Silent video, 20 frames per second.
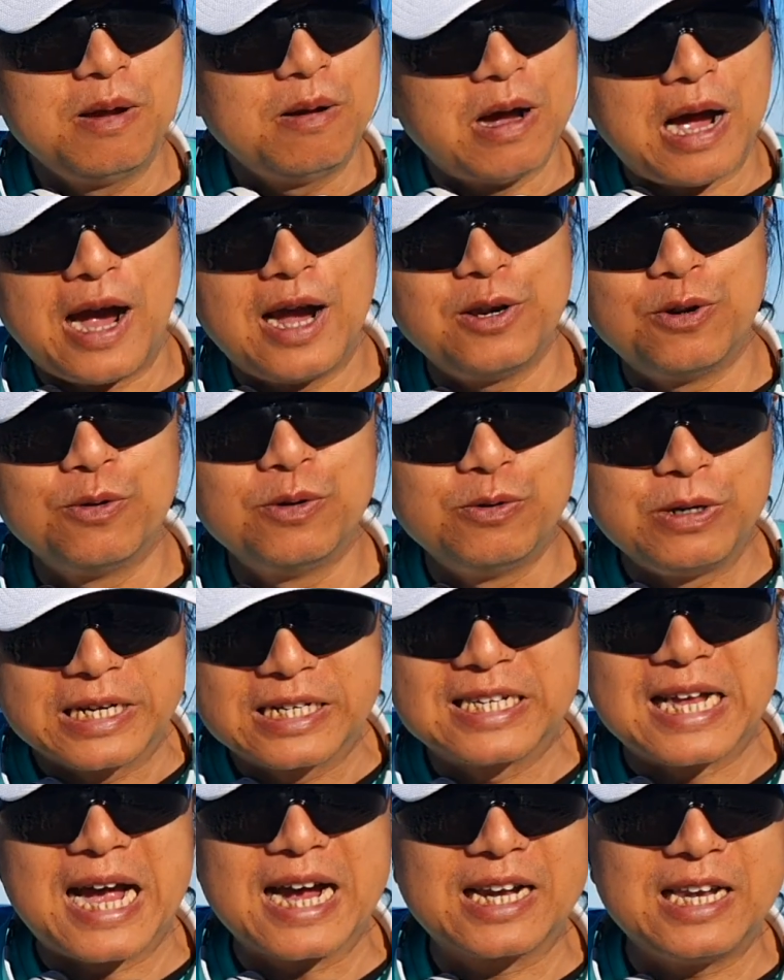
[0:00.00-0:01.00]
I don't
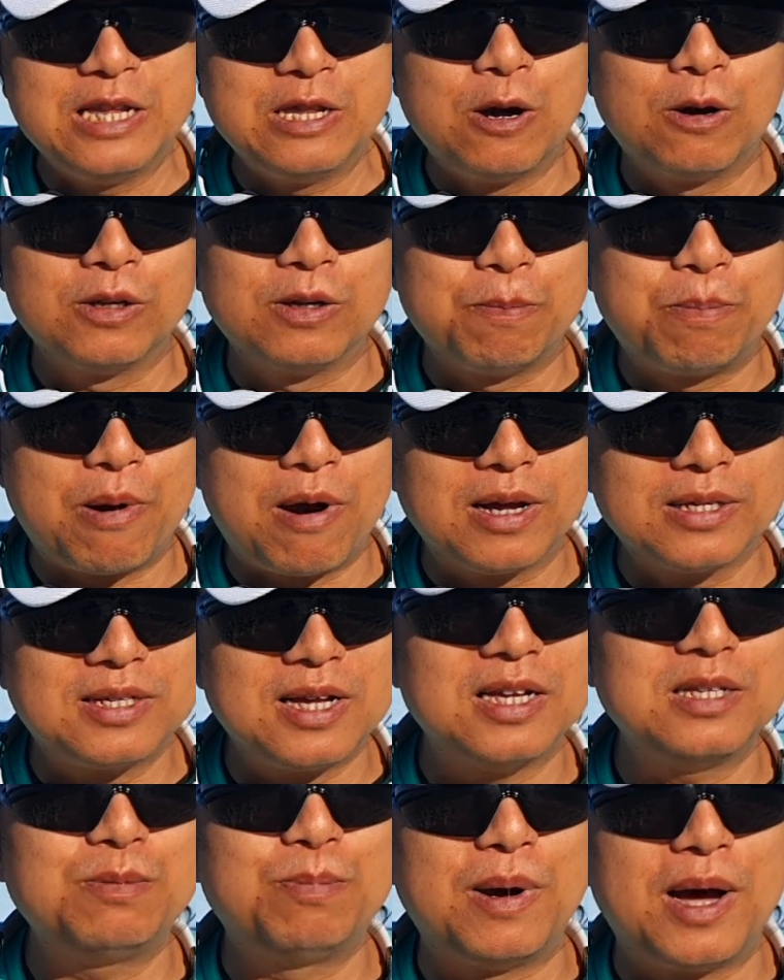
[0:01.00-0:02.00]
exactly know the
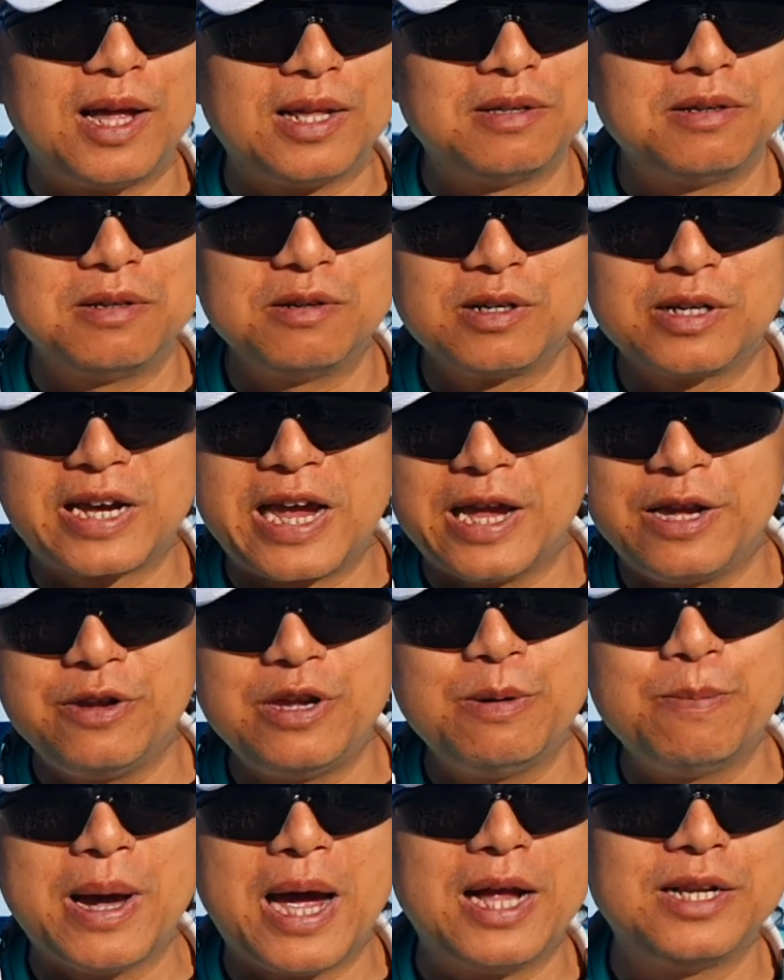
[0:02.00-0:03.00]
process, but can you
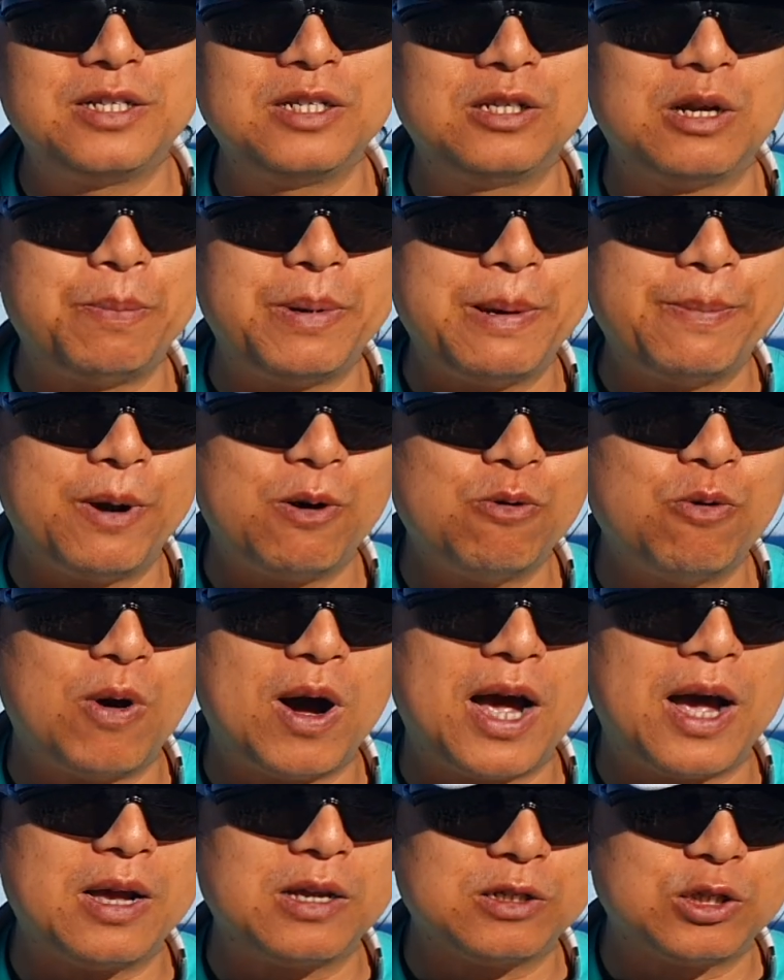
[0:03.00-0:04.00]
imagine the people who
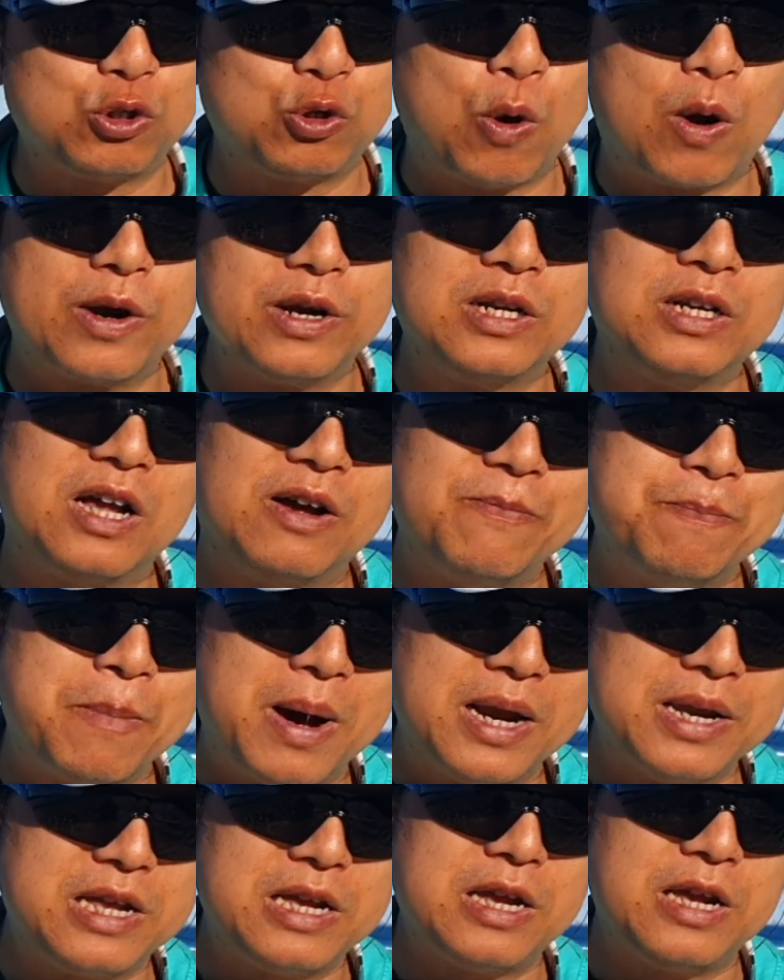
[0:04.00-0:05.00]
are storing the
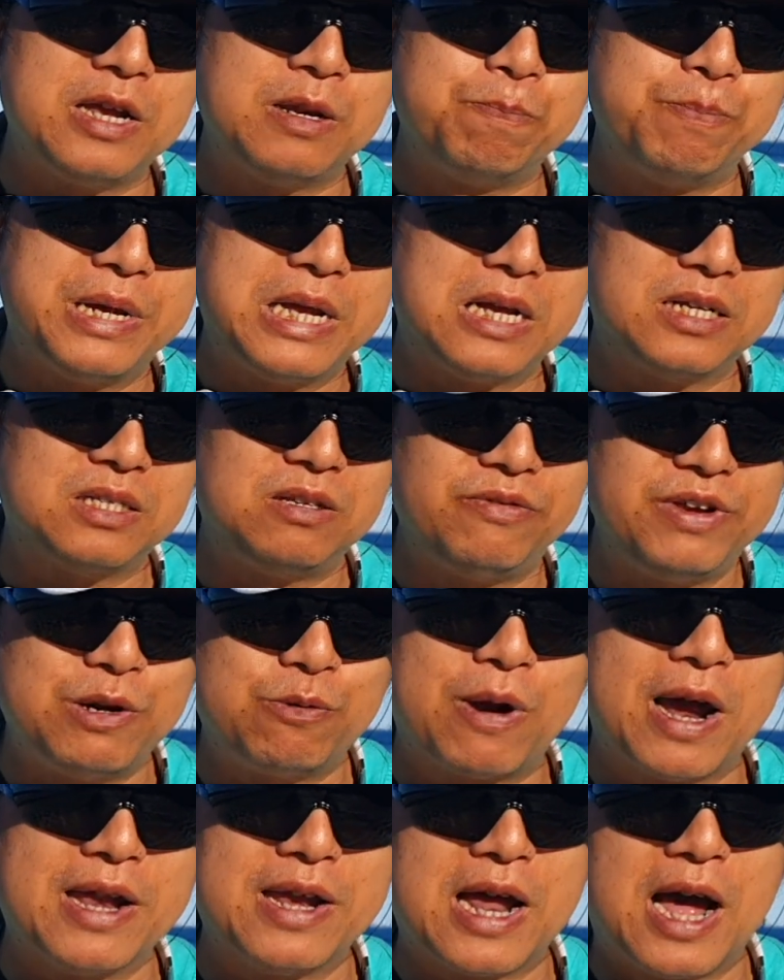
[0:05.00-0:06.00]
money in BSV
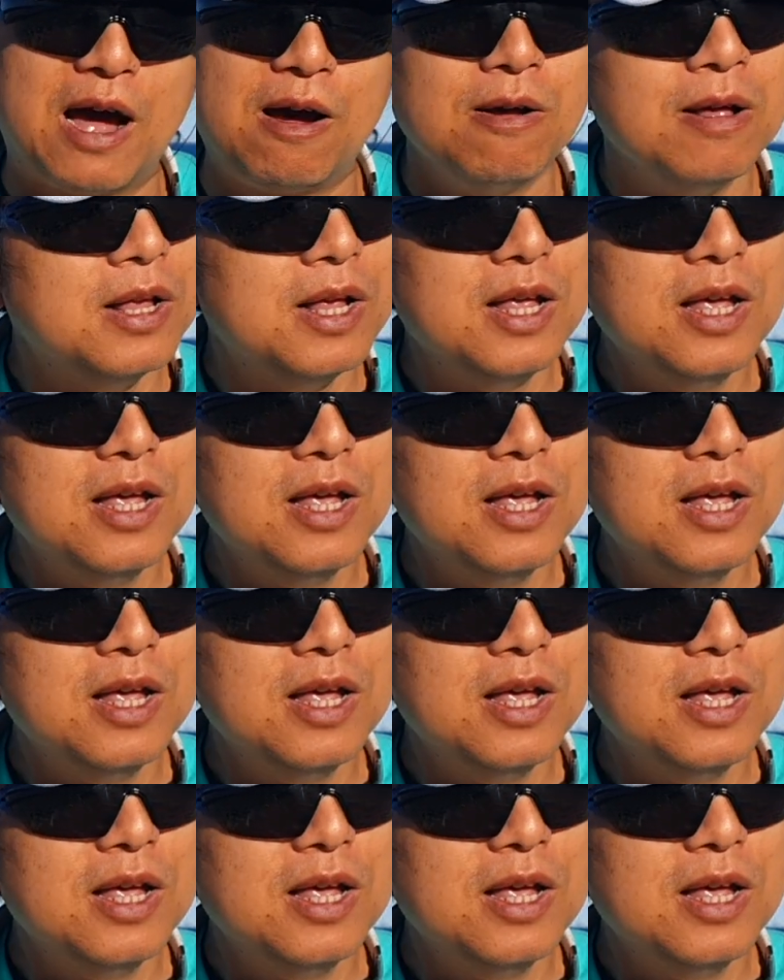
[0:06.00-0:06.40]
right now?